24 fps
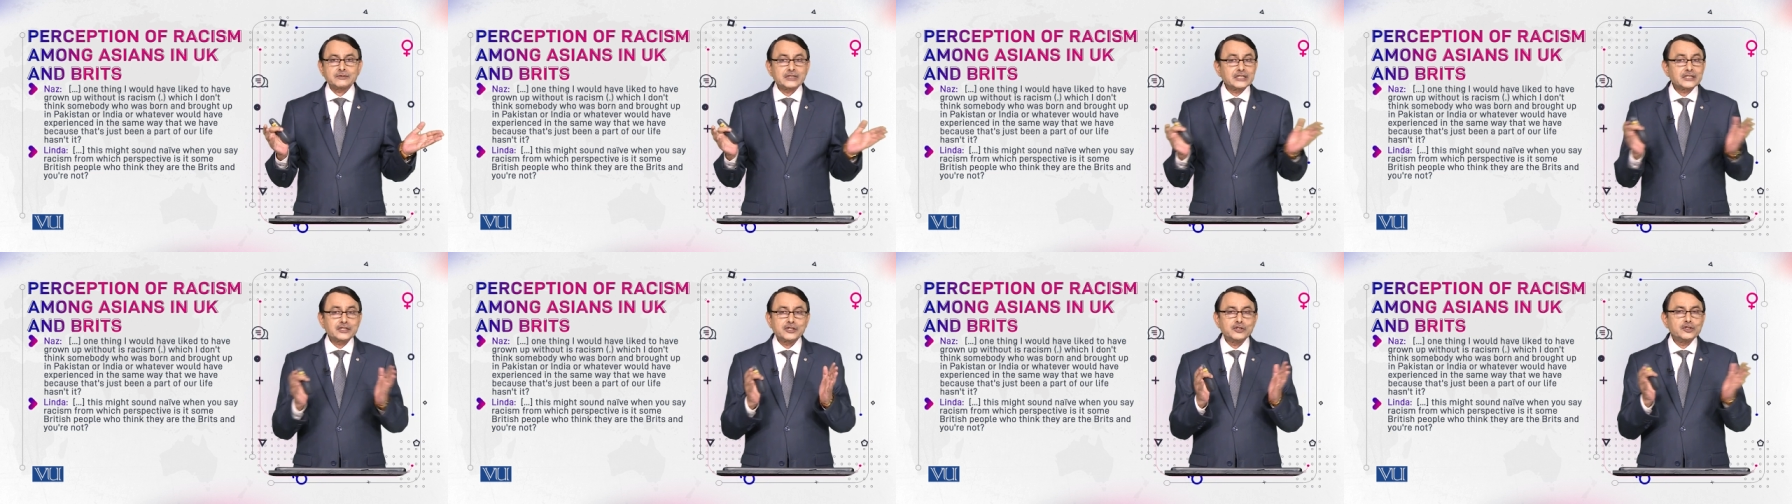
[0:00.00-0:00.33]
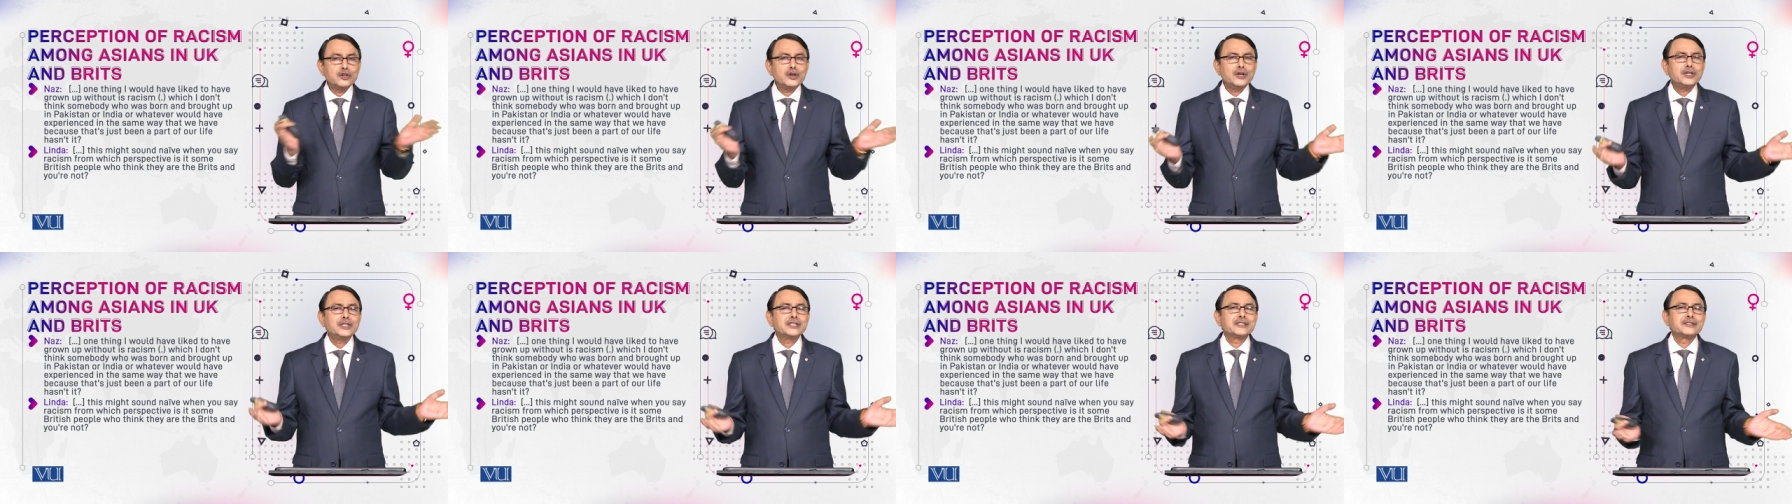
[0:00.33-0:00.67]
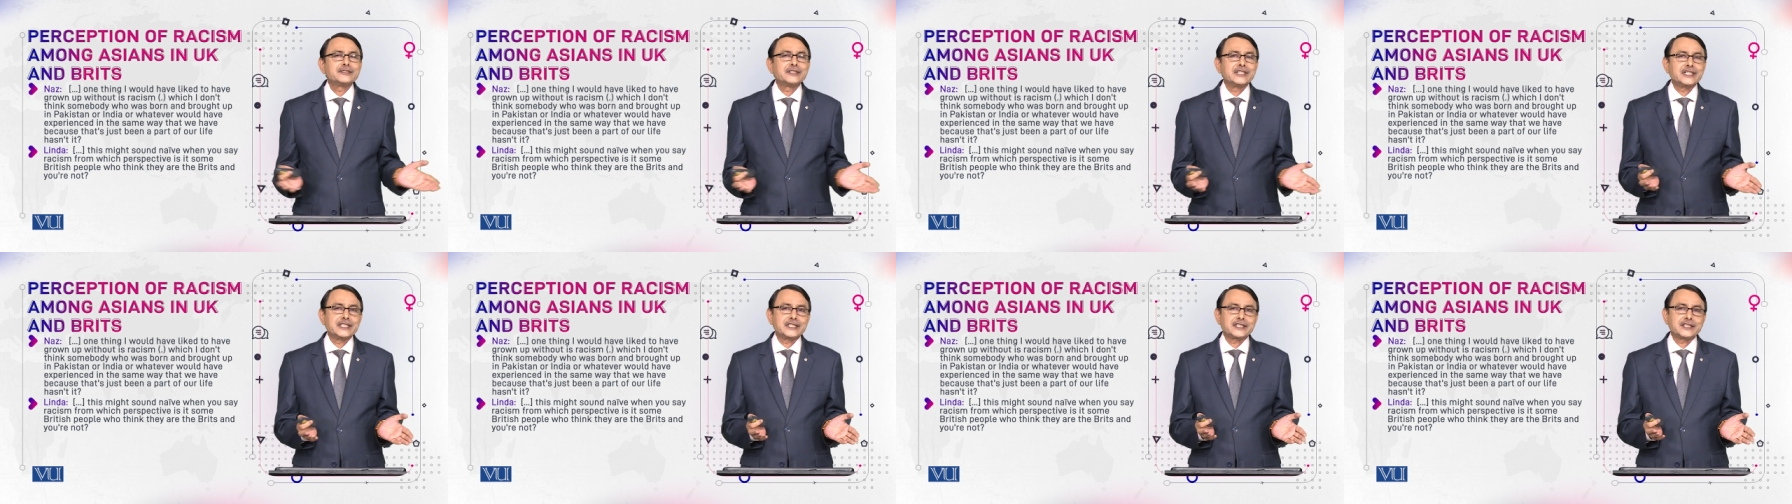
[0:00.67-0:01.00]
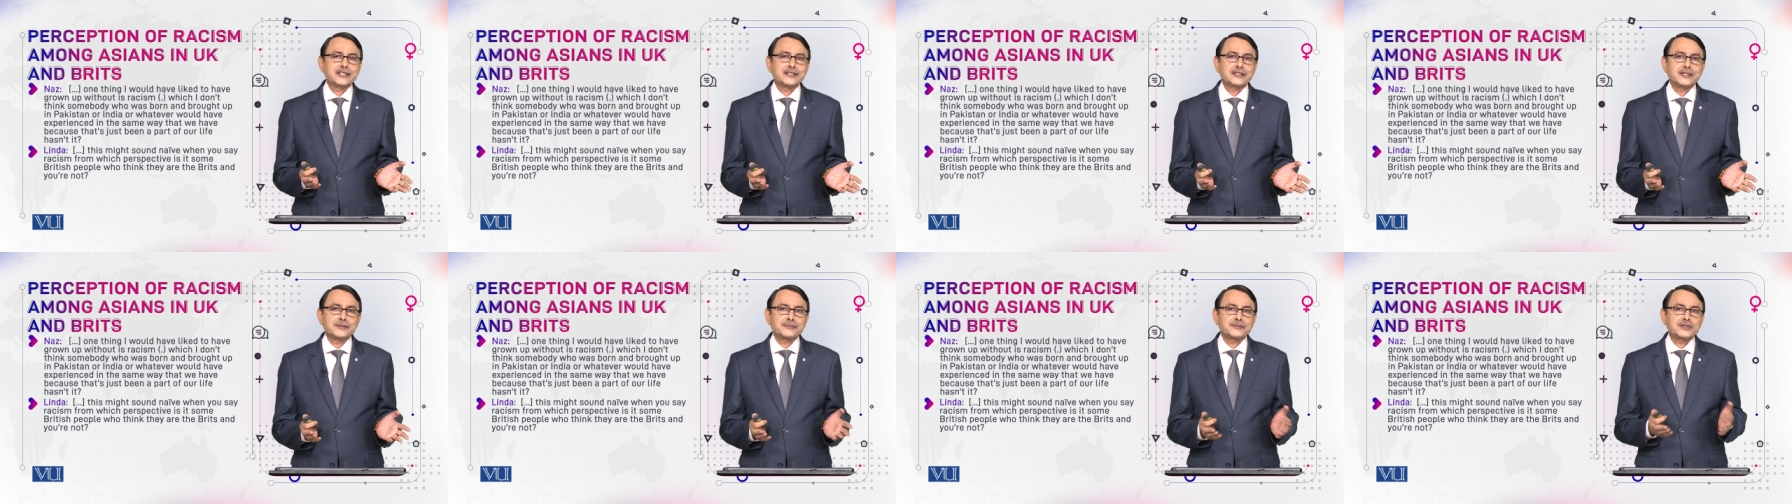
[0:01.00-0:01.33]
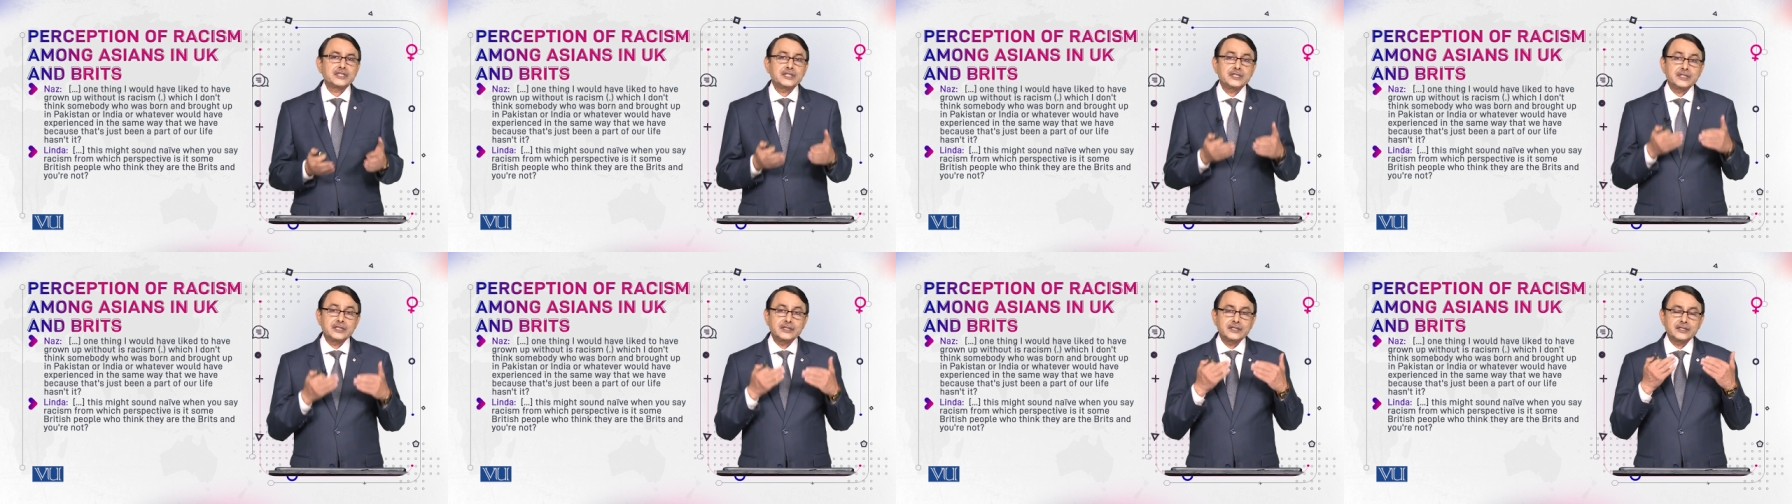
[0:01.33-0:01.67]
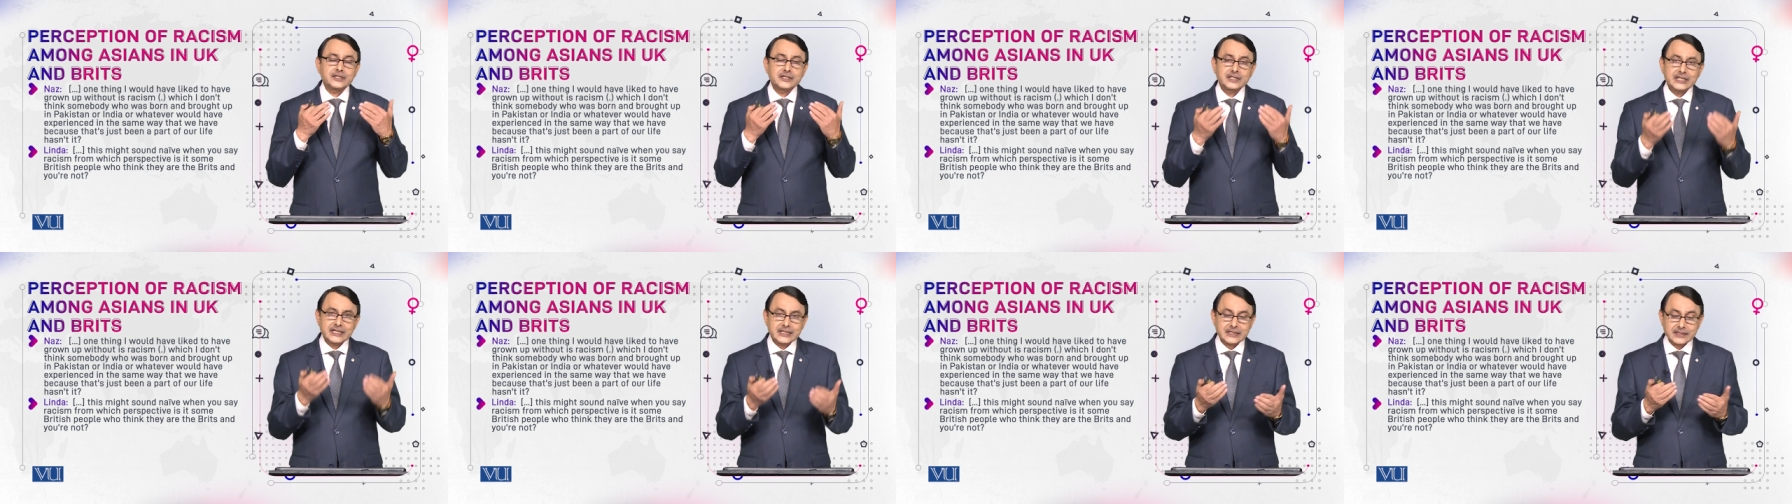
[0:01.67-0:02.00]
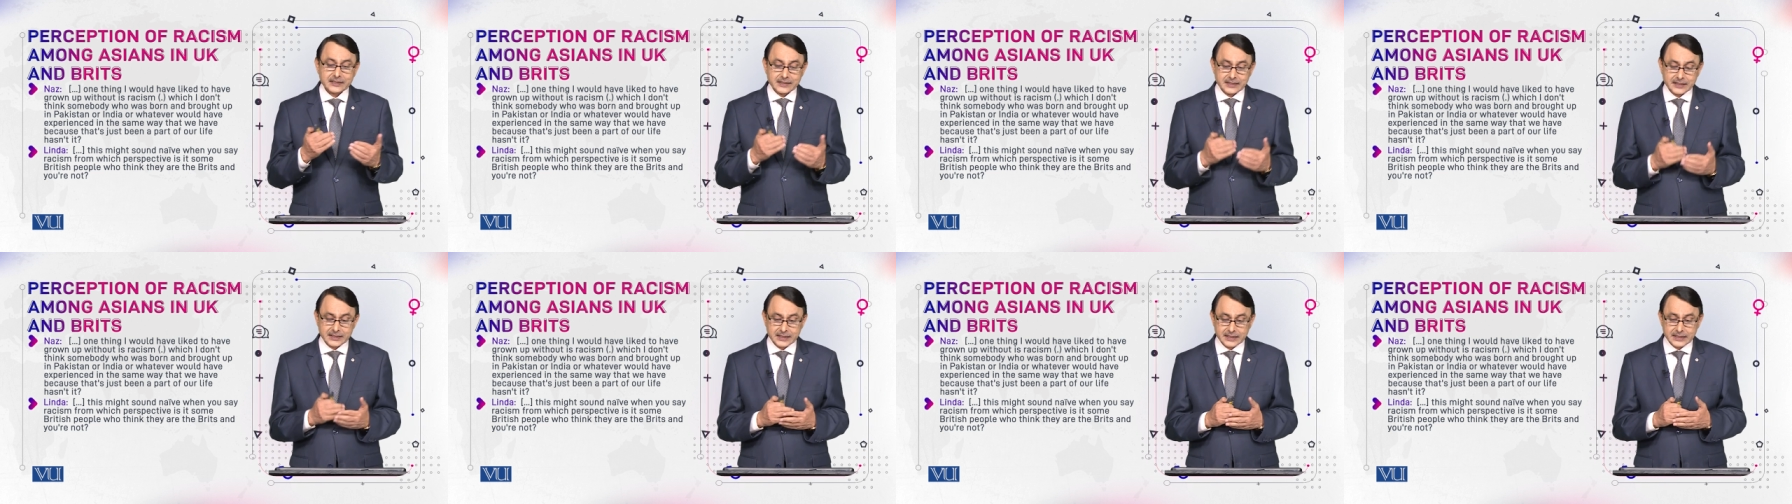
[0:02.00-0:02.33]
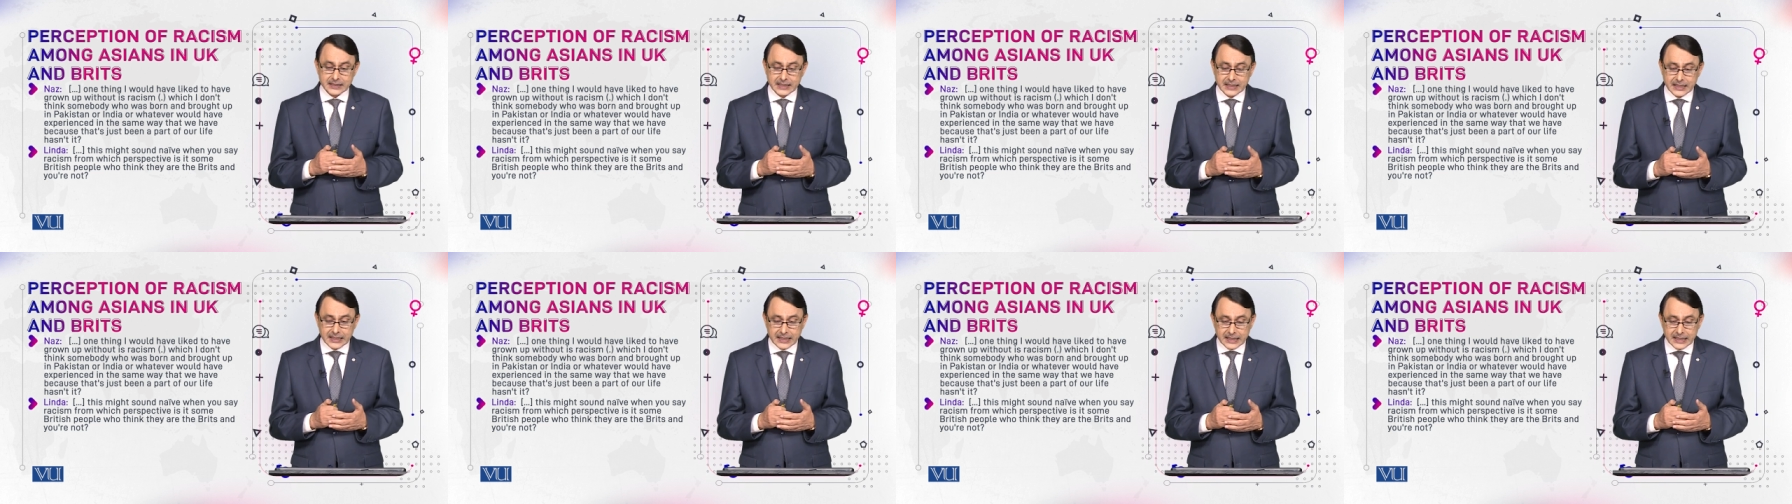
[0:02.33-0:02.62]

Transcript: this is not racism, she rejects it.